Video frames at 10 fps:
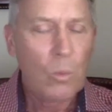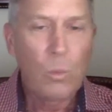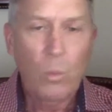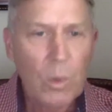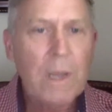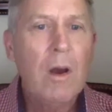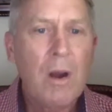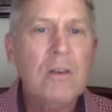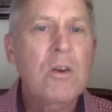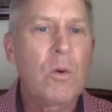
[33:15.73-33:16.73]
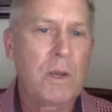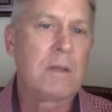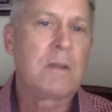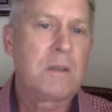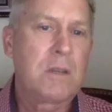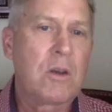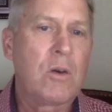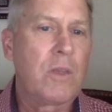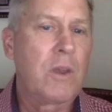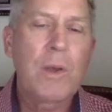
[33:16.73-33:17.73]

we are going to go there.